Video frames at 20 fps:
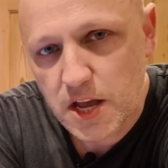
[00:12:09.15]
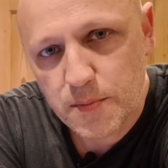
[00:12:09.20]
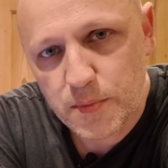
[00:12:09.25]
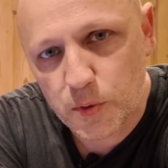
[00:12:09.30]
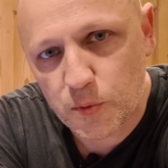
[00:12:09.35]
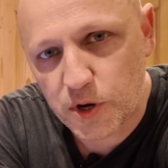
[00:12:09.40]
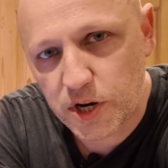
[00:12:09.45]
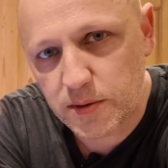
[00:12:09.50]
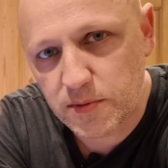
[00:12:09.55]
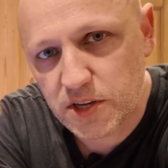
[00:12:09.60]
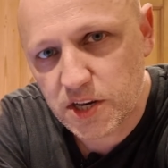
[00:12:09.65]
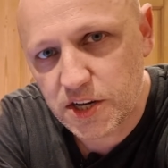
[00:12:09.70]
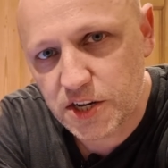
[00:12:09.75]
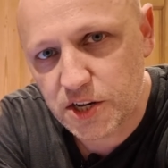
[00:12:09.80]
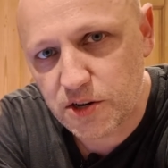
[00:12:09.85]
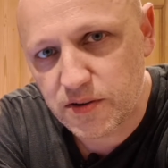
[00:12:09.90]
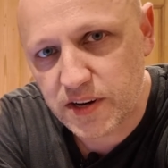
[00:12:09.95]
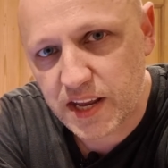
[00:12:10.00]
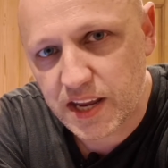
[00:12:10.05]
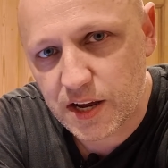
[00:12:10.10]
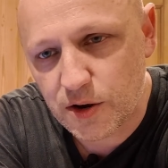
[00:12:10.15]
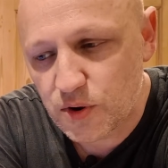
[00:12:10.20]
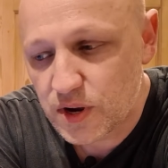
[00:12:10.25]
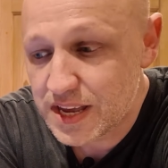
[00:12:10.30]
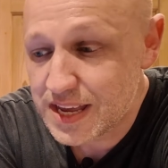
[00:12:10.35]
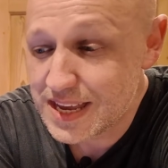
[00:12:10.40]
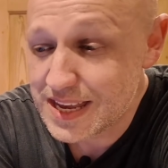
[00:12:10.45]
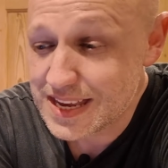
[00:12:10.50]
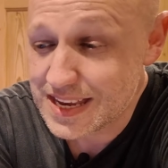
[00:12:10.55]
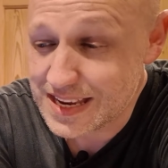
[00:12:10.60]
But what I'm going to do now
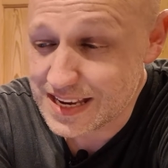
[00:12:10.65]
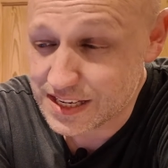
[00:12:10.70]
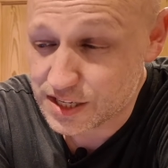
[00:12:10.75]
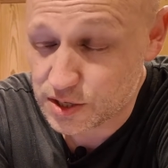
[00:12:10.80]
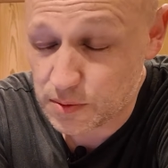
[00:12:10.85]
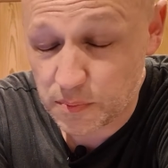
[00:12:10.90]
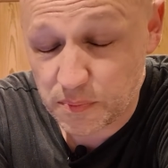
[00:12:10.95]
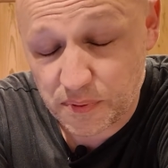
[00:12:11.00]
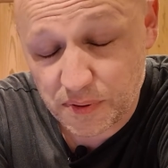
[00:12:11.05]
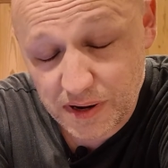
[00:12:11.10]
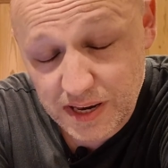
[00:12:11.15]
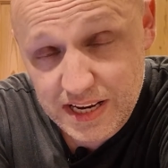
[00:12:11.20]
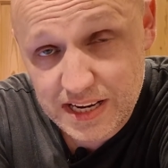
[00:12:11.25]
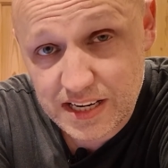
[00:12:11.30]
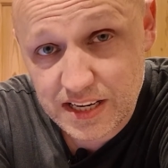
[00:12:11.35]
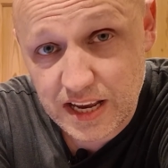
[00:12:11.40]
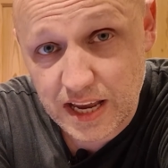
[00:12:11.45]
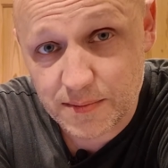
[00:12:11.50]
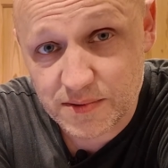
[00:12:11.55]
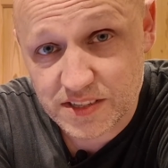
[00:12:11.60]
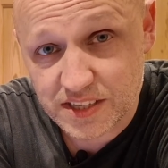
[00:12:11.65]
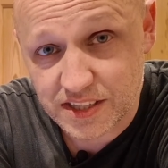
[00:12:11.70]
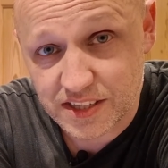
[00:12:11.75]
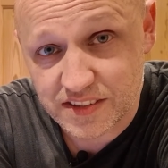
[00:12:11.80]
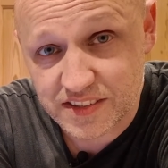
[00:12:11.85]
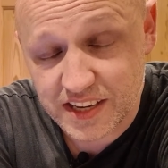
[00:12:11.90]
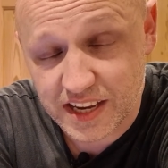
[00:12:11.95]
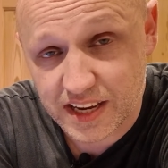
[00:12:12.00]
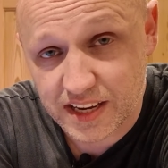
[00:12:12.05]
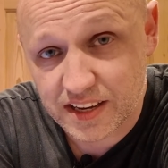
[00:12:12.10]
is completely empty the
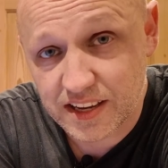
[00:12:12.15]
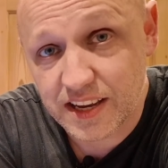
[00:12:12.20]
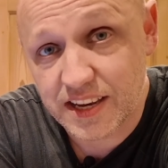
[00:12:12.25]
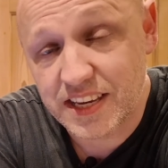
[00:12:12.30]
tank